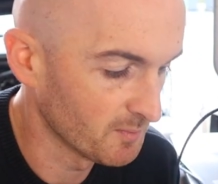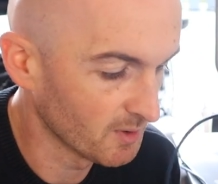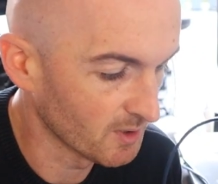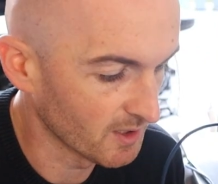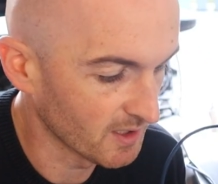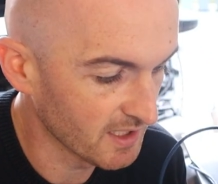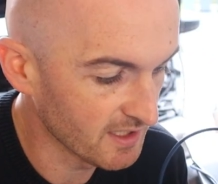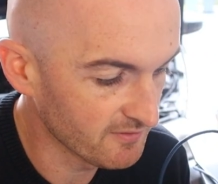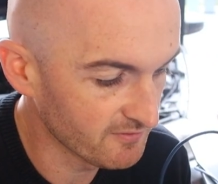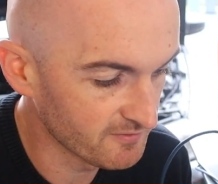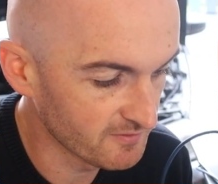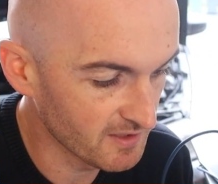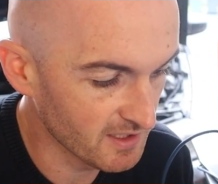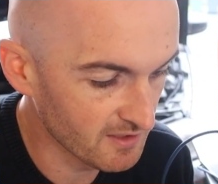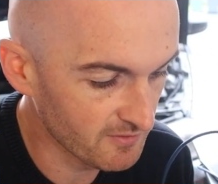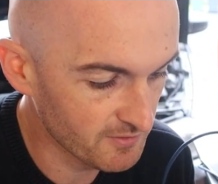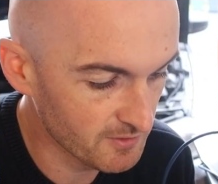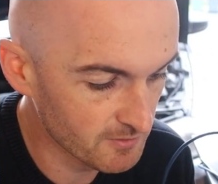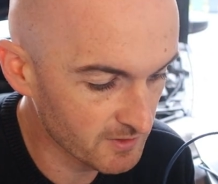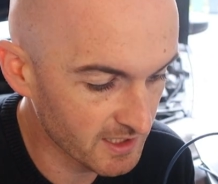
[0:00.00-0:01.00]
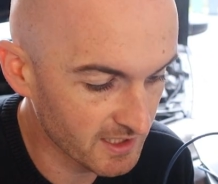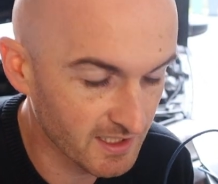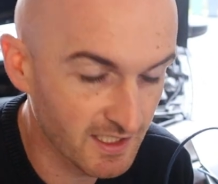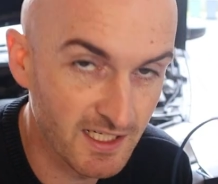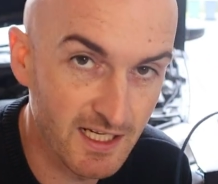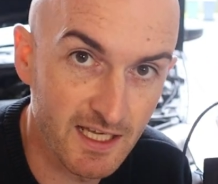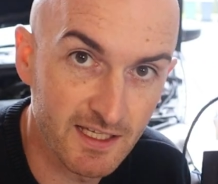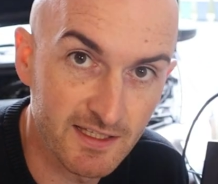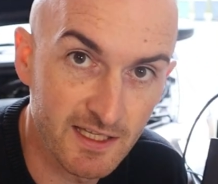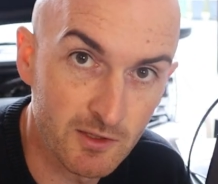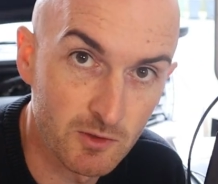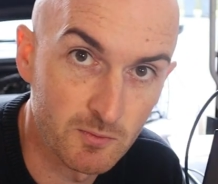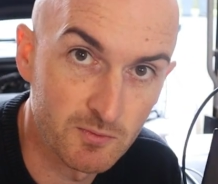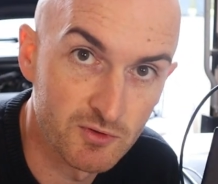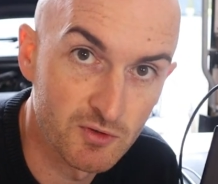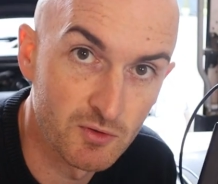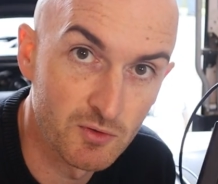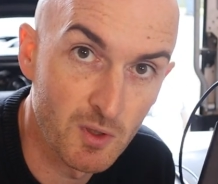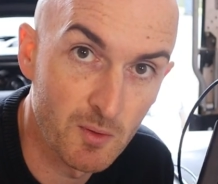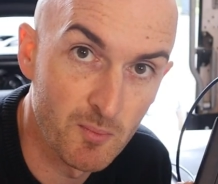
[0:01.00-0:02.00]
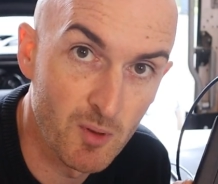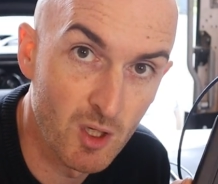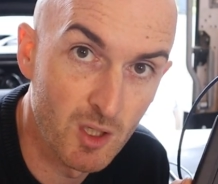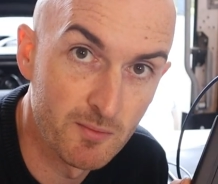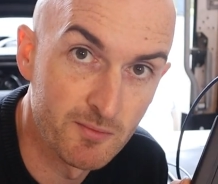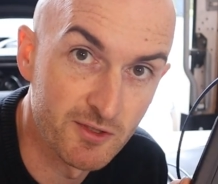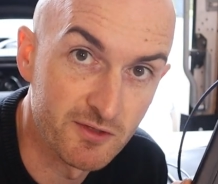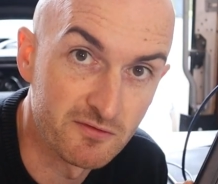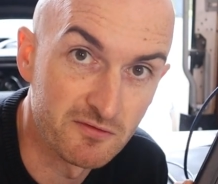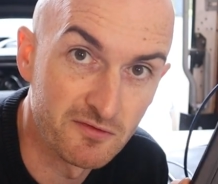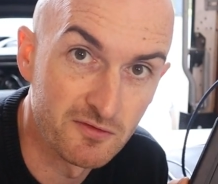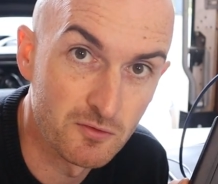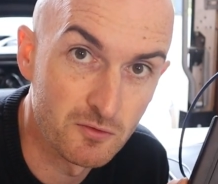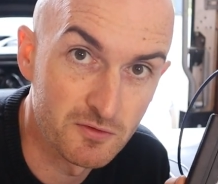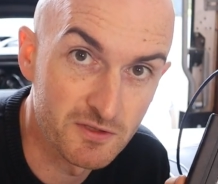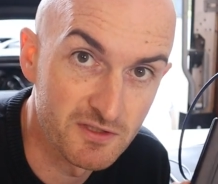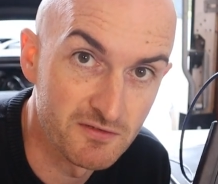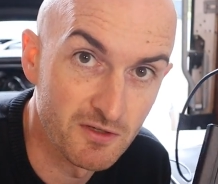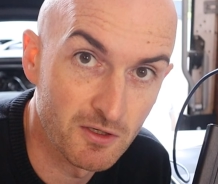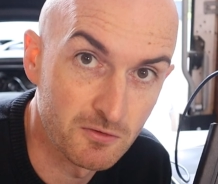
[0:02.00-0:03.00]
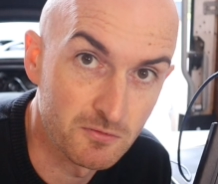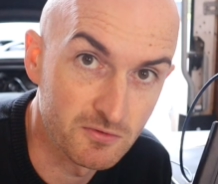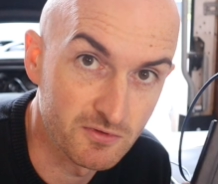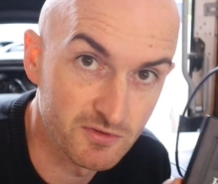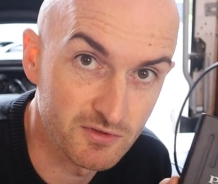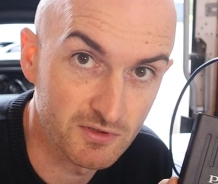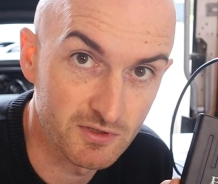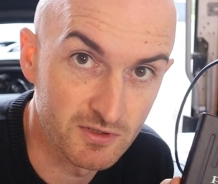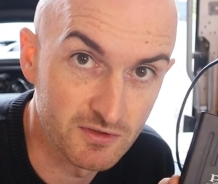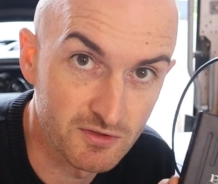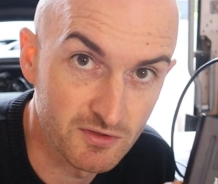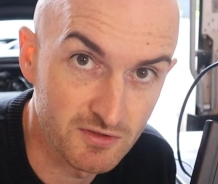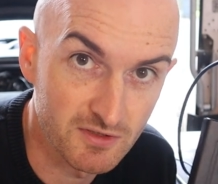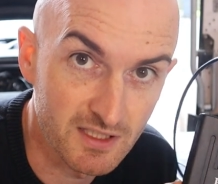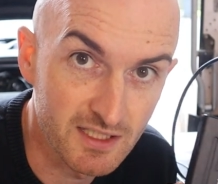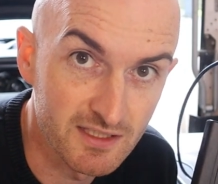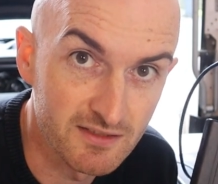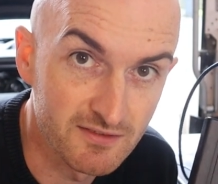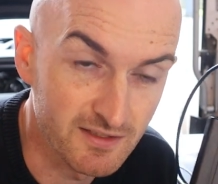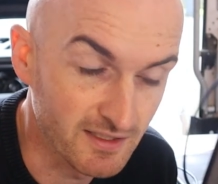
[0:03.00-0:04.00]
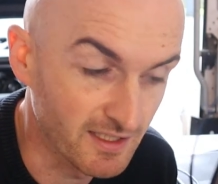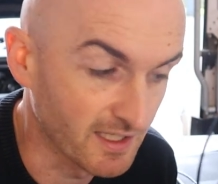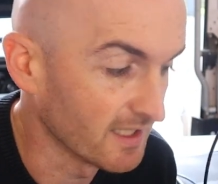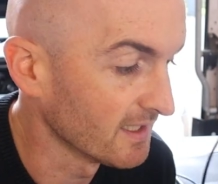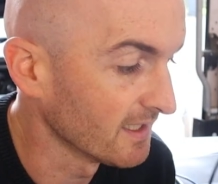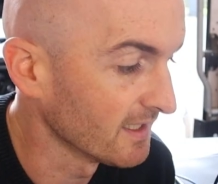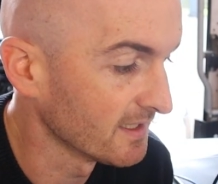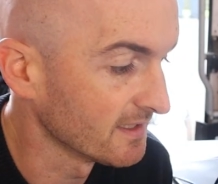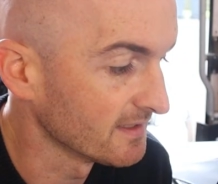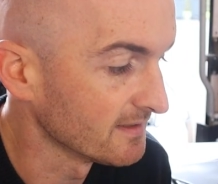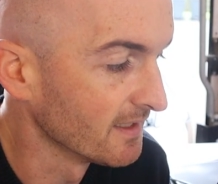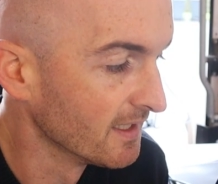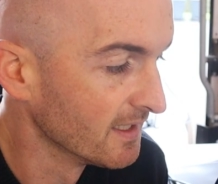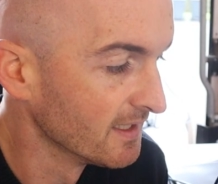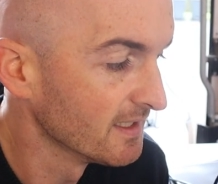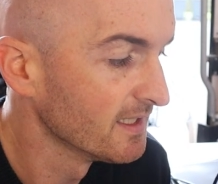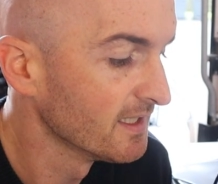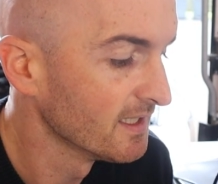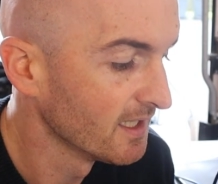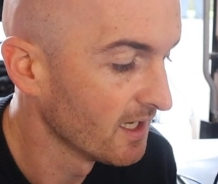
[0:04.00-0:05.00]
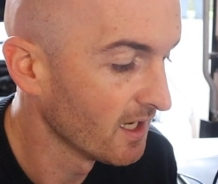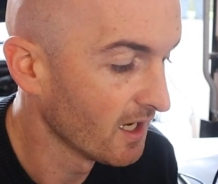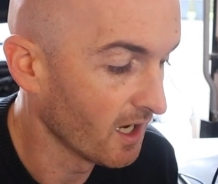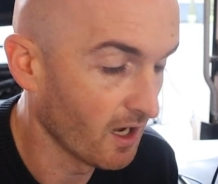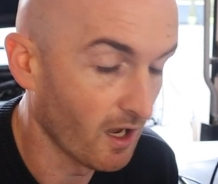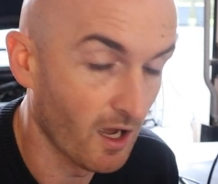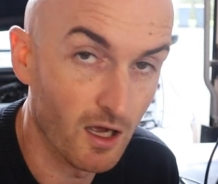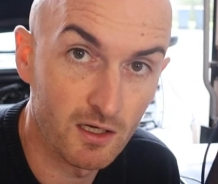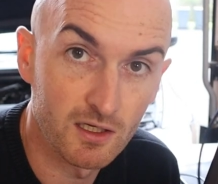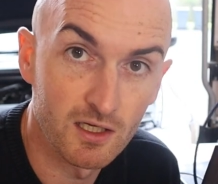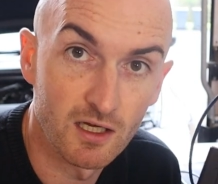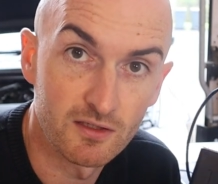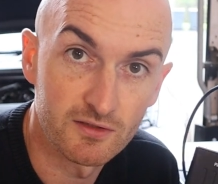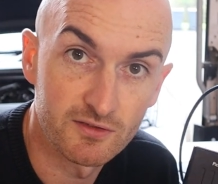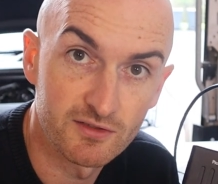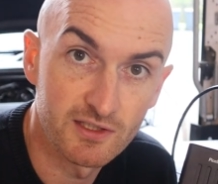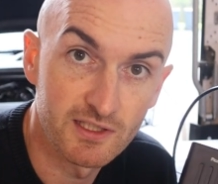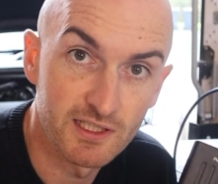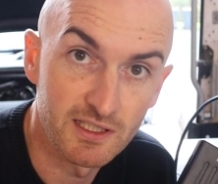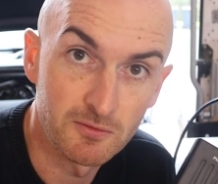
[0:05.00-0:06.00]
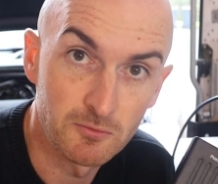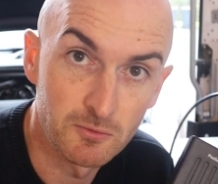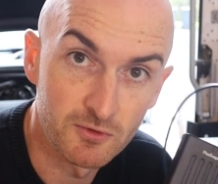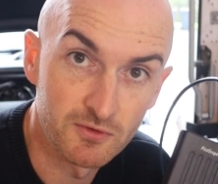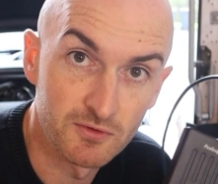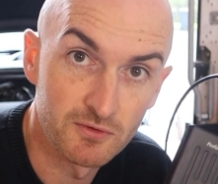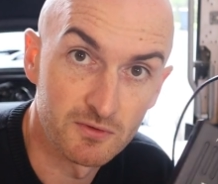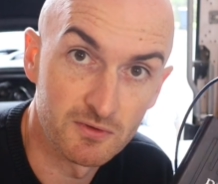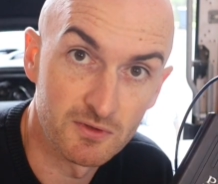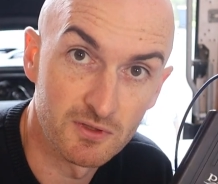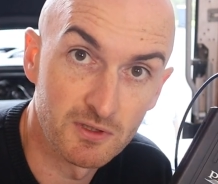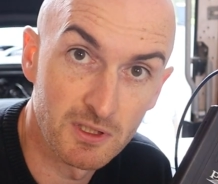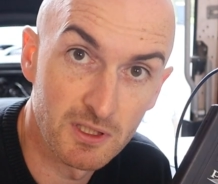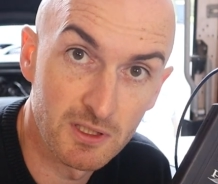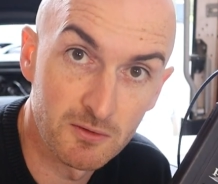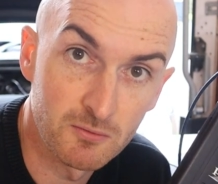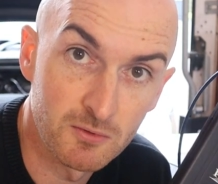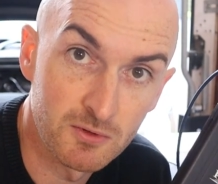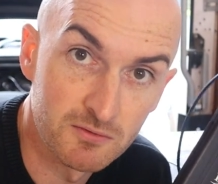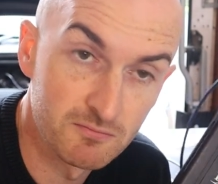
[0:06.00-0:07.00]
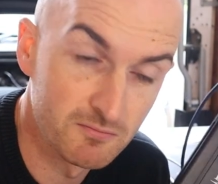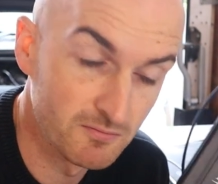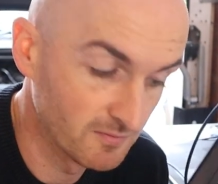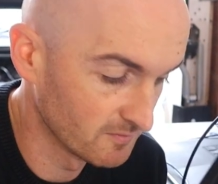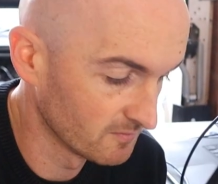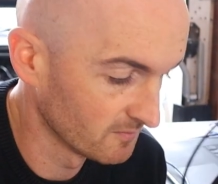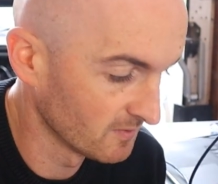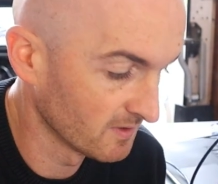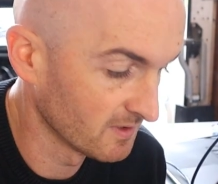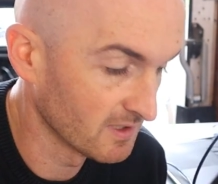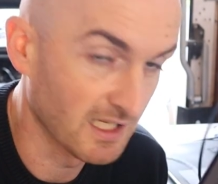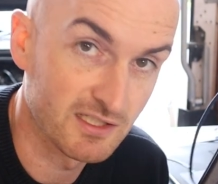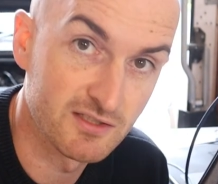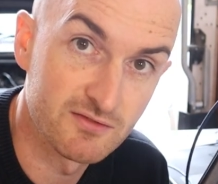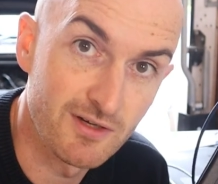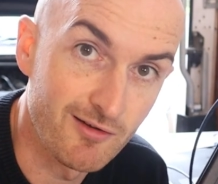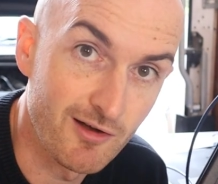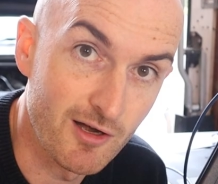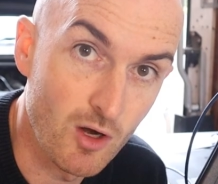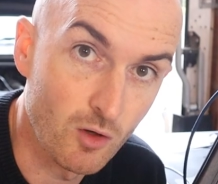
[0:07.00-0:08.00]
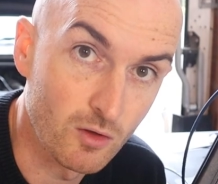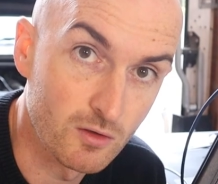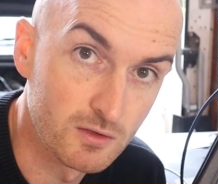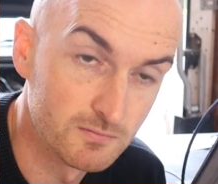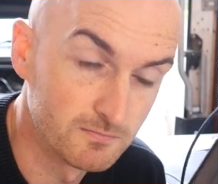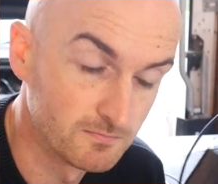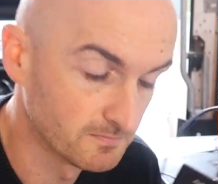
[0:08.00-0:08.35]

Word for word: But if, if you were going to connect that up to a permanent 40 volts and just leave it there, and I can't see it was it would last very long.